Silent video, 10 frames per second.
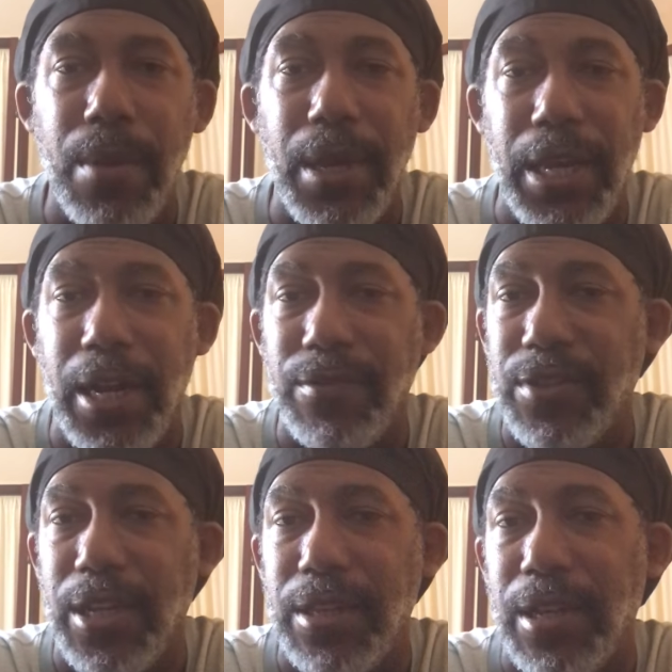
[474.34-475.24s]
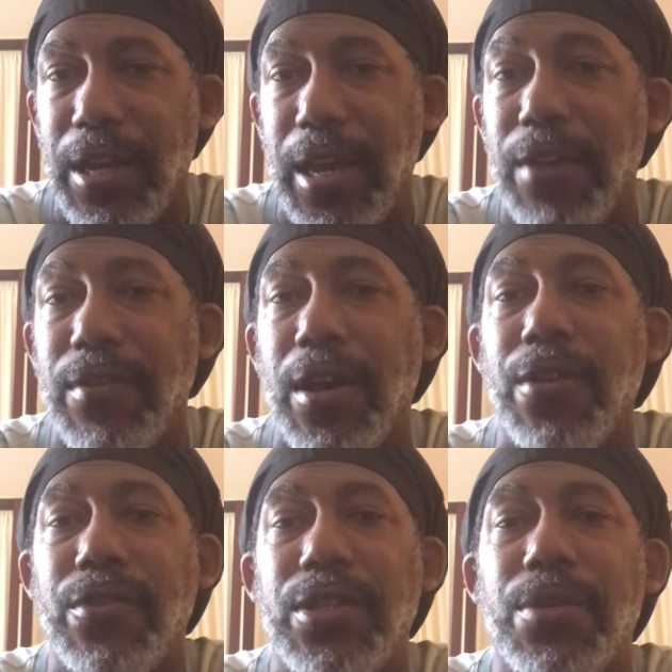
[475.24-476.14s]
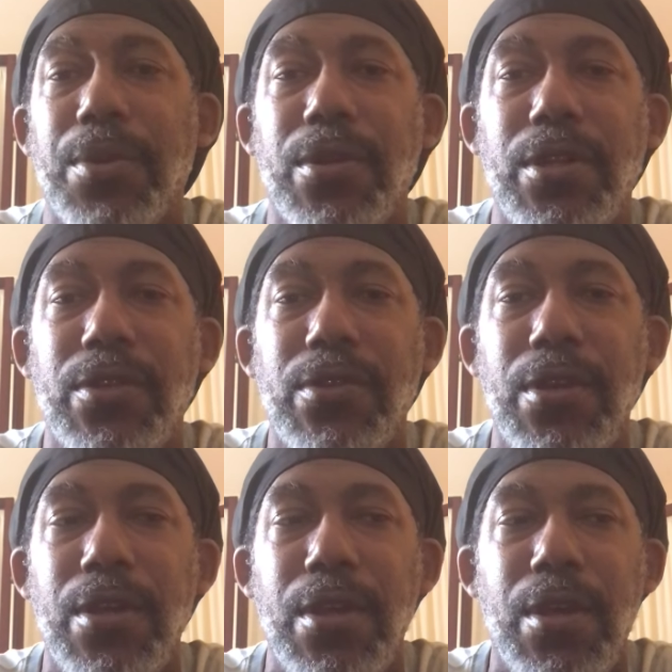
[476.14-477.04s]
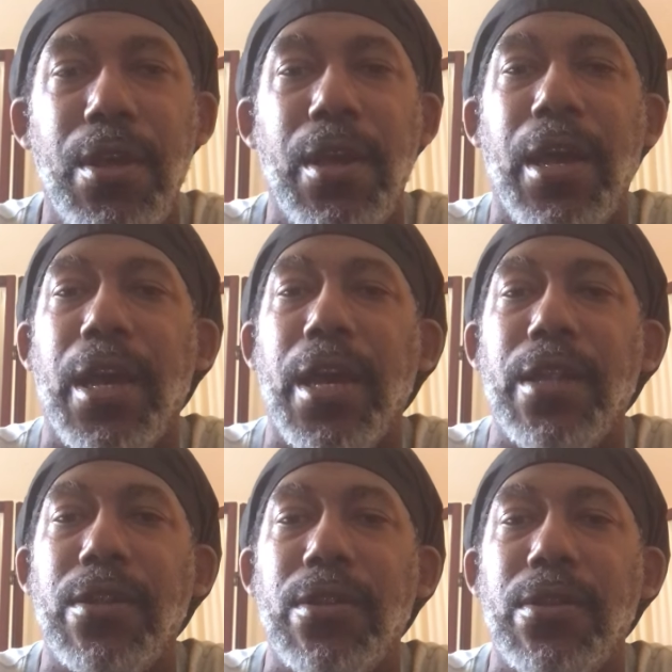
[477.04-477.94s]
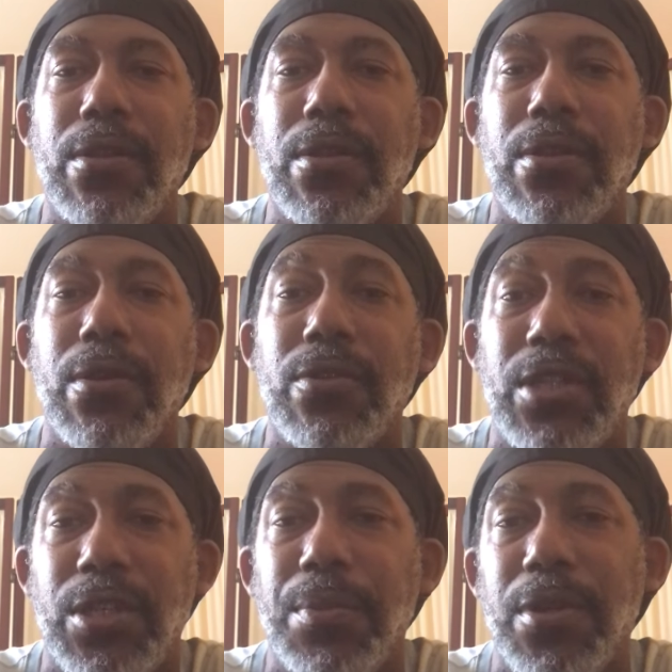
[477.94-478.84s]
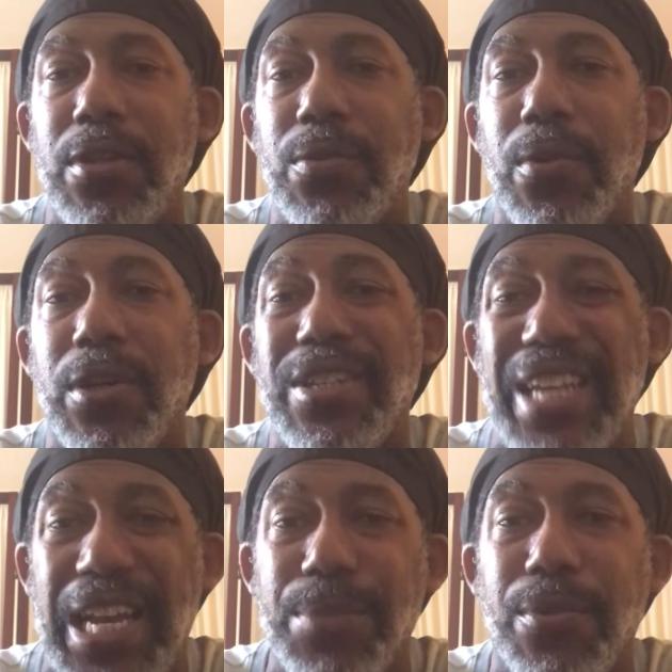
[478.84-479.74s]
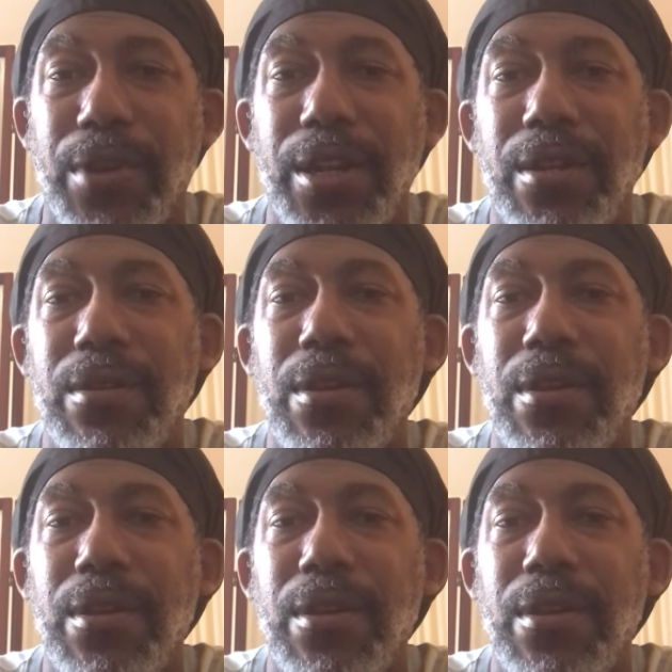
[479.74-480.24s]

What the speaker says: Again, I've stated that I have other disabilities, and those disabilities were exasperated